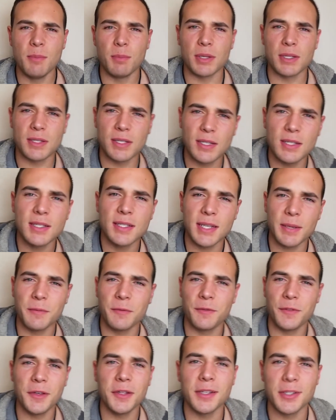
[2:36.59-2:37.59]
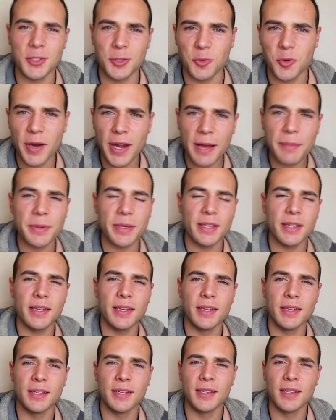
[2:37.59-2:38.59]
But since I'm feeling so crappy,
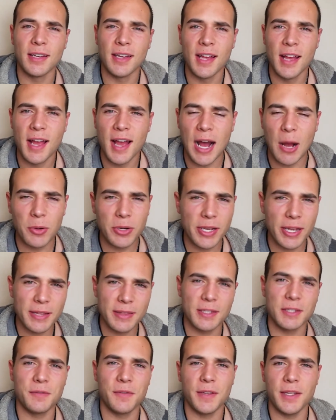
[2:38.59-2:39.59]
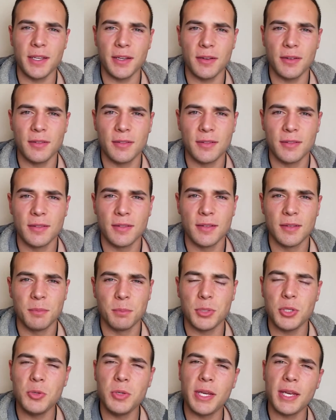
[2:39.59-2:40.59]
I want to end this video.
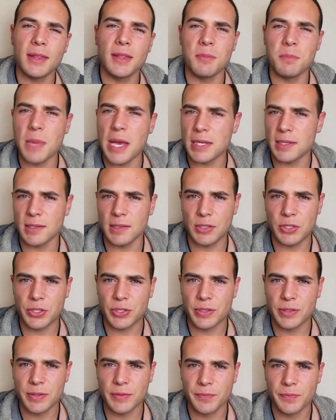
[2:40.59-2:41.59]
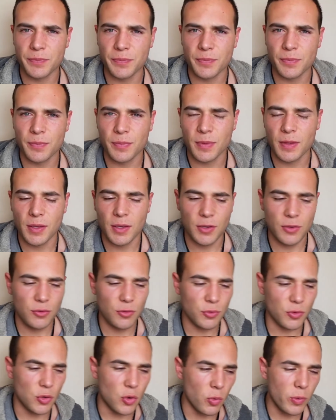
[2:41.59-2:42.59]
But you get the message.
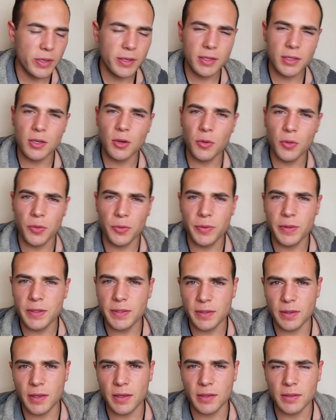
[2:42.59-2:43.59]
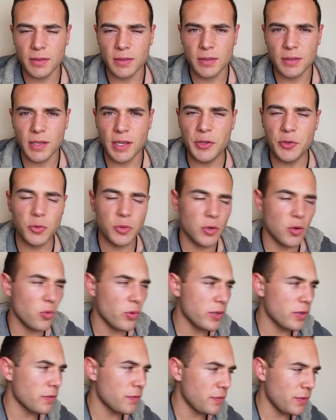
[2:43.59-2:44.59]
You're going to go through these things and you're
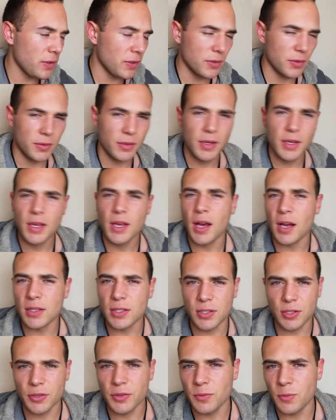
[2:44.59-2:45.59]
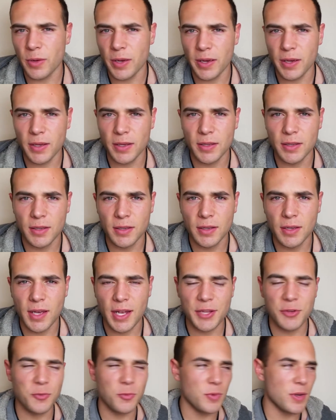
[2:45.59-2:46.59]
going to feel a certain way
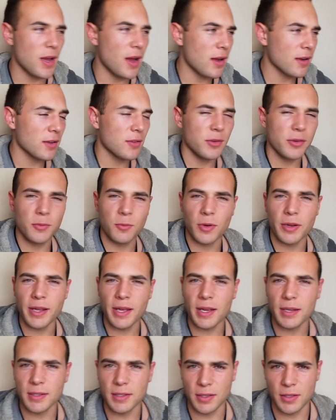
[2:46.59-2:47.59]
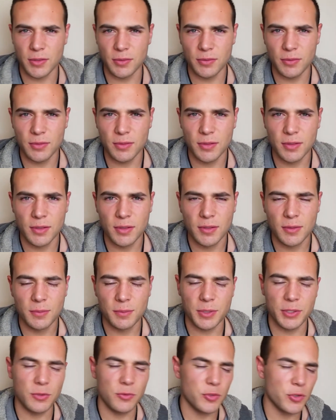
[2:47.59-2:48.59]
and you're not going to want to execute,
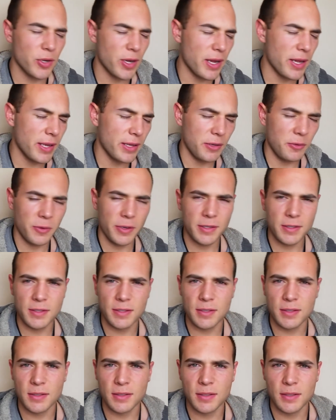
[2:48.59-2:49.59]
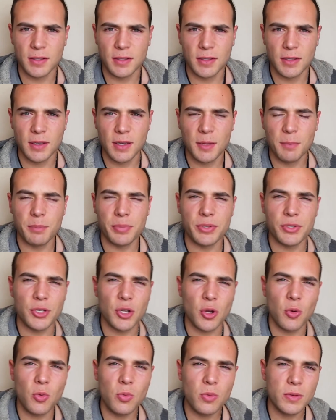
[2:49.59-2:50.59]
but you try anyways. But
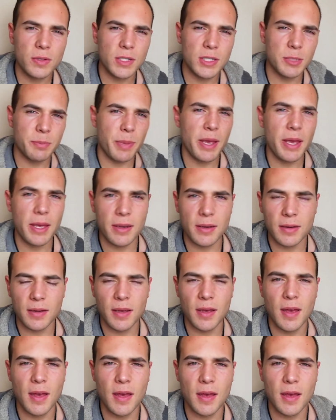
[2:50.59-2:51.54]
don't spend